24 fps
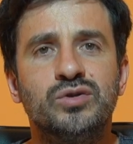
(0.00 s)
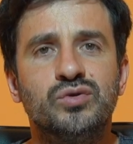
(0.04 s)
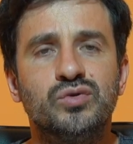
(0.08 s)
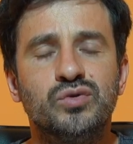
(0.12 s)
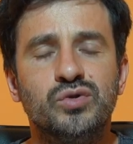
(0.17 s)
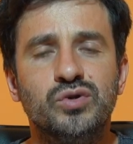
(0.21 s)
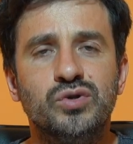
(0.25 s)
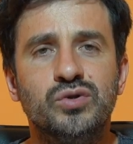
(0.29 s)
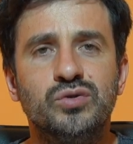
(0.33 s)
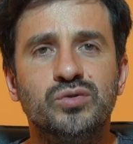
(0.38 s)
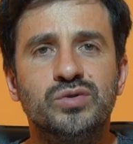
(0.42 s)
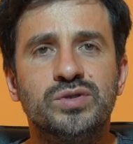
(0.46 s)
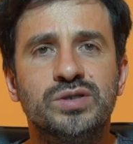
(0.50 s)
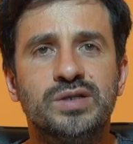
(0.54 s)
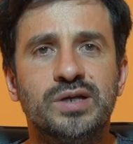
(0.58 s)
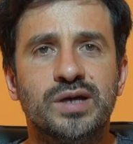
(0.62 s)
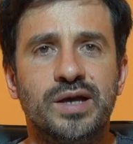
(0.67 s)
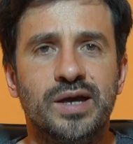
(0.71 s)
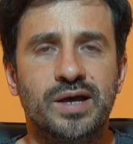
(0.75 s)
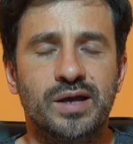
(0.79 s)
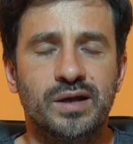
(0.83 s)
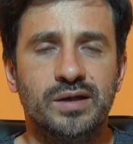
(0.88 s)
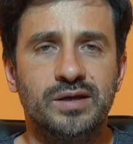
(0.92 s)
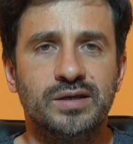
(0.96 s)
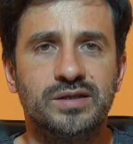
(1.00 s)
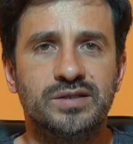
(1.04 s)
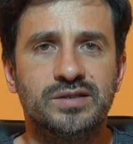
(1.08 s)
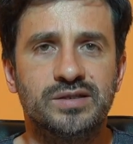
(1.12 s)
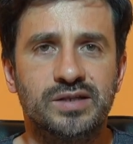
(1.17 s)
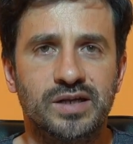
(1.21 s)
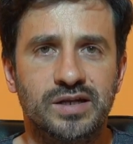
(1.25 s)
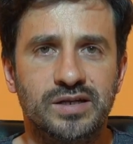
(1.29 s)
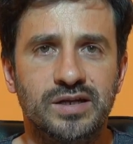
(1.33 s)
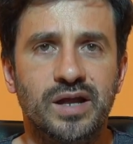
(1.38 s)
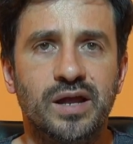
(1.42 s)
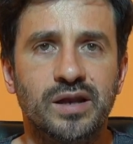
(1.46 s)
to use the
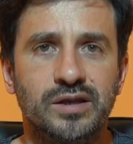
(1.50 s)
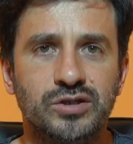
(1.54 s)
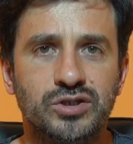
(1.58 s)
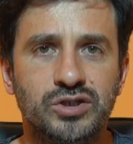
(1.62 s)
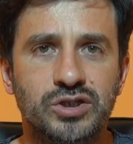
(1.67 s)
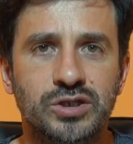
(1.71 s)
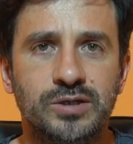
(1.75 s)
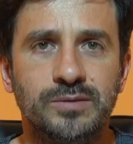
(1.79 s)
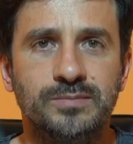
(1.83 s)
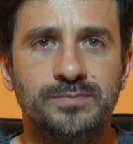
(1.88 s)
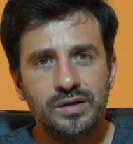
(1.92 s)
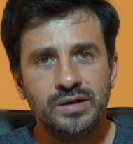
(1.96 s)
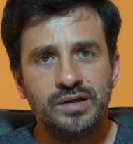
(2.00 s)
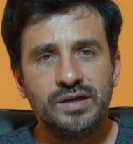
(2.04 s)
LAS technology.